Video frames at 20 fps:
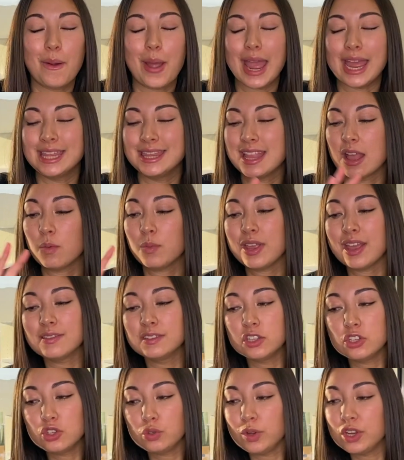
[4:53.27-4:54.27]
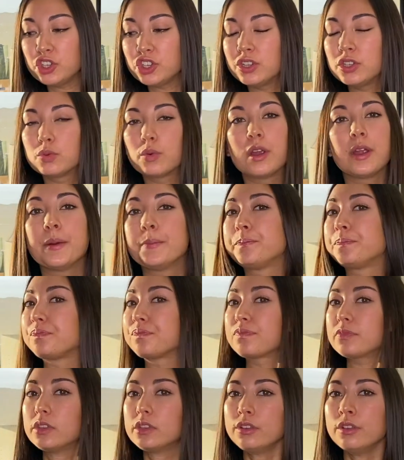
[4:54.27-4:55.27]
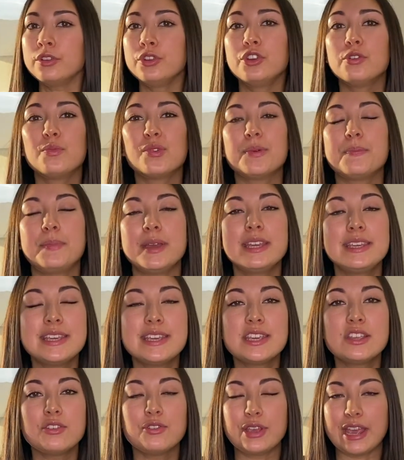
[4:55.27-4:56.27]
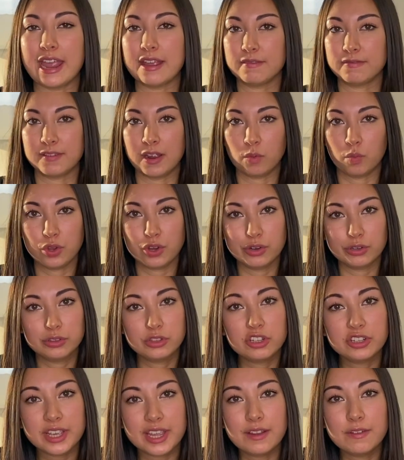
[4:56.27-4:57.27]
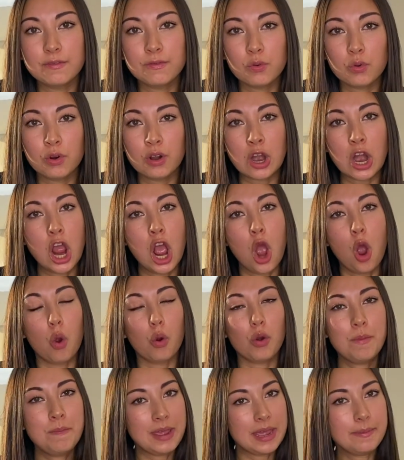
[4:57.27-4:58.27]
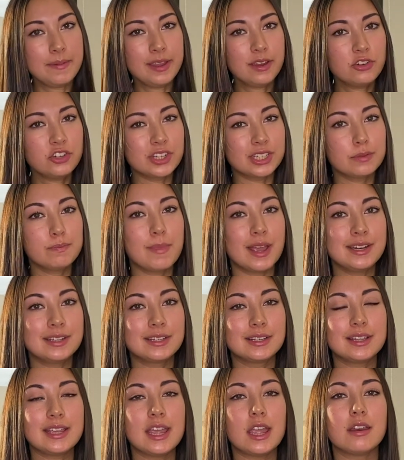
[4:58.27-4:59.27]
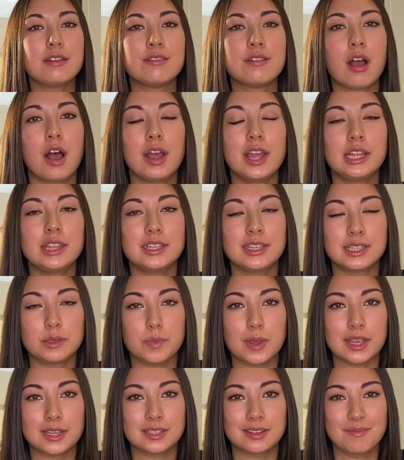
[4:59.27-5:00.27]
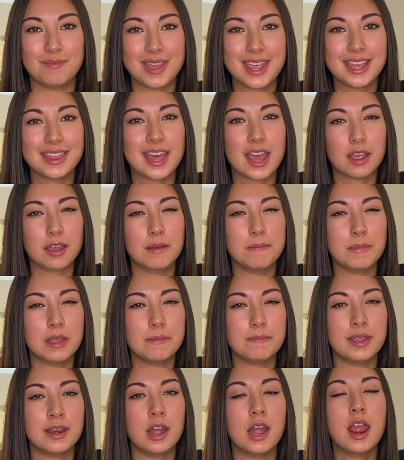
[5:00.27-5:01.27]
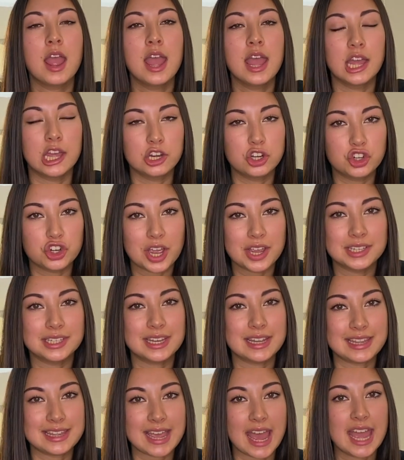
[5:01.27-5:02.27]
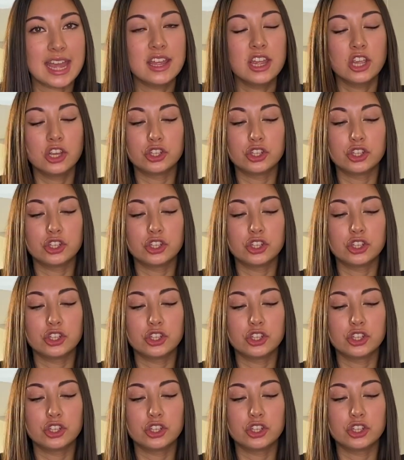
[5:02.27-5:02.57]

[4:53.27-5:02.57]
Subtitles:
And then we have situations where you're more picky, you can't find what you're looking for, or maybe you're just mentally not in the space to make that commitment just yet.